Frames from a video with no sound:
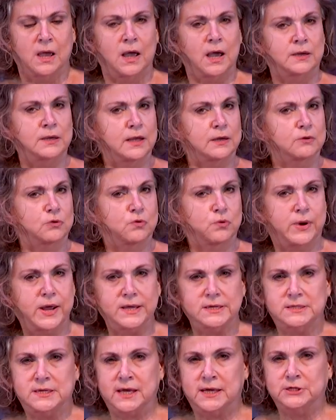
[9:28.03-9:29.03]
and at
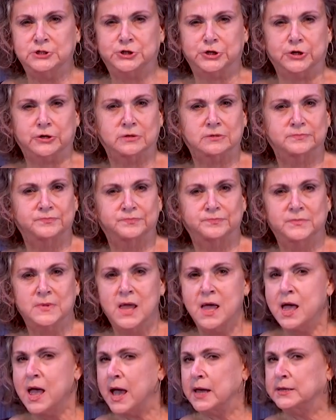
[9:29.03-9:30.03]
great danger
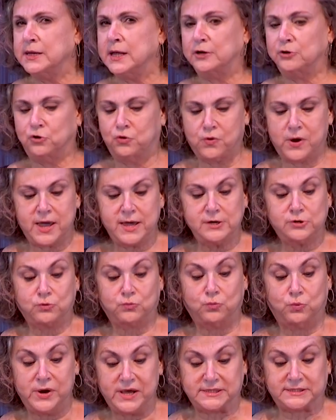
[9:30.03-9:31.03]
and at great
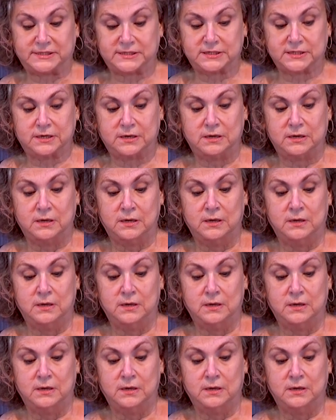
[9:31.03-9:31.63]
risk